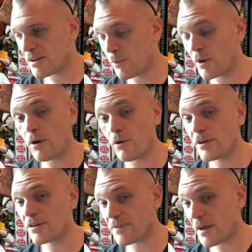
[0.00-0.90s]
when all
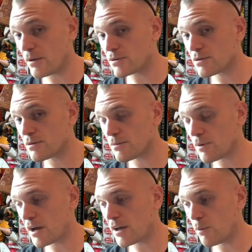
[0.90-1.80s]
this fails,
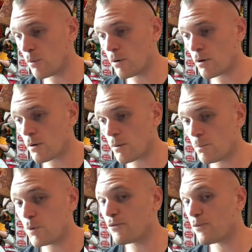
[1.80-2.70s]
right? Or
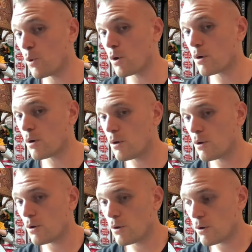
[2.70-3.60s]
before
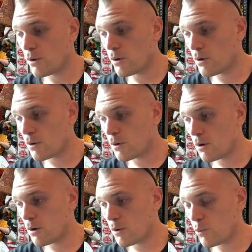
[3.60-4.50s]

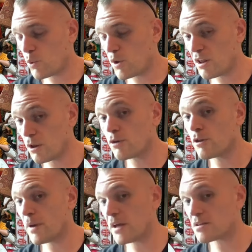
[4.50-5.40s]
we learn
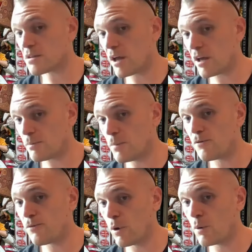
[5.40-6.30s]
the baseline,
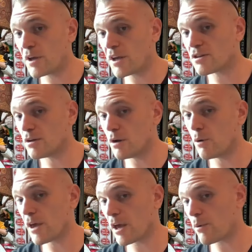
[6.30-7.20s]
before we get to
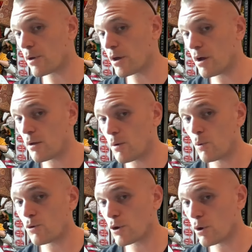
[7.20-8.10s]
know the area
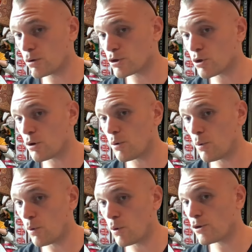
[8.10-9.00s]
or the culture
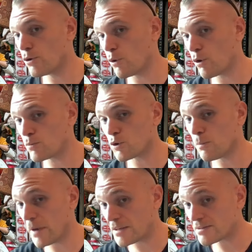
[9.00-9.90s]
or the norms or
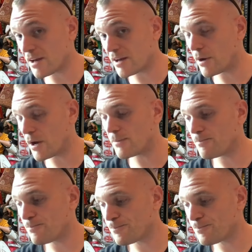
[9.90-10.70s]
the baseline, right?